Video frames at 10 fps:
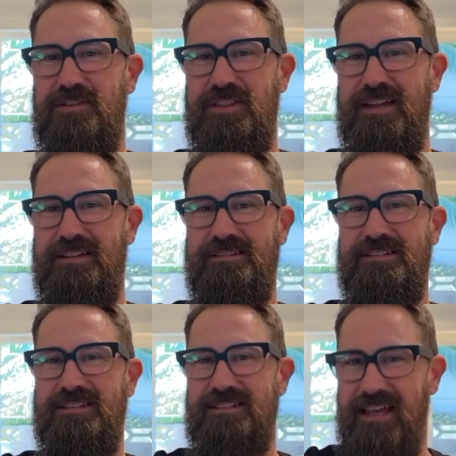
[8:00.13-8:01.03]
then
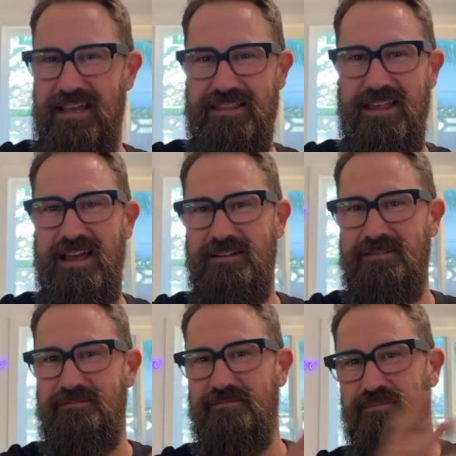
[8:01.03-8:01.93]
to take that
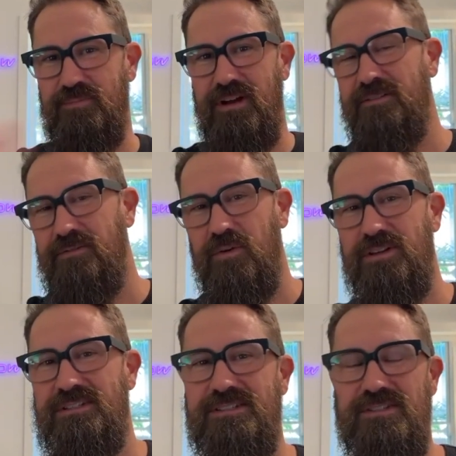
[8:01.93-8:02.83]
brand
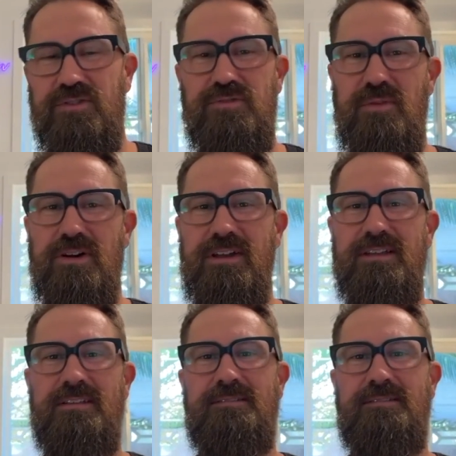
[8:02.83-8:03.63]
voice to market?